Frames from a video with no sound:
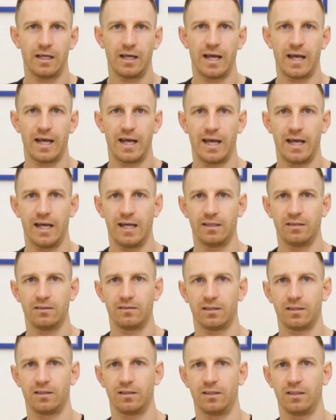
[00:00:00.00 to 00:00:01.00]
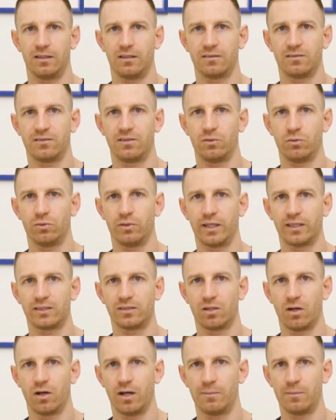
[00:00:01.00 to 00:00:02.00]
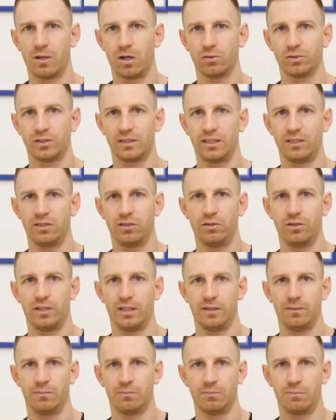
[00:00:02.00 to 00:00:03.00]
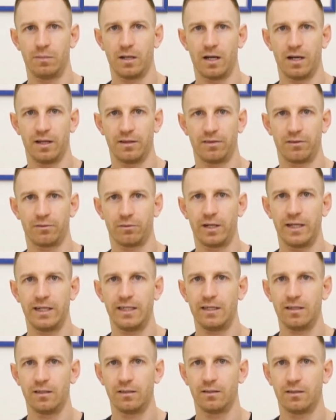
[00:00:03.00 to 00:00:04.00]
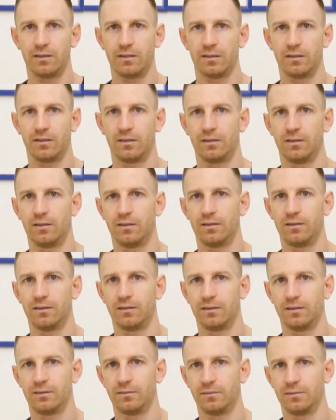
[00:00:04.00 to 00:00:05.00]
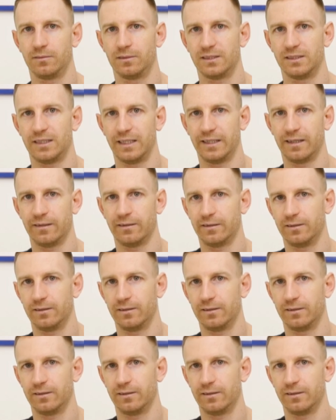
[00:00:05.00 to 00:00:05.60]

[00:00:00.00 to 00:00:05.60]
And until next time, I'll see you in part 3. See ya.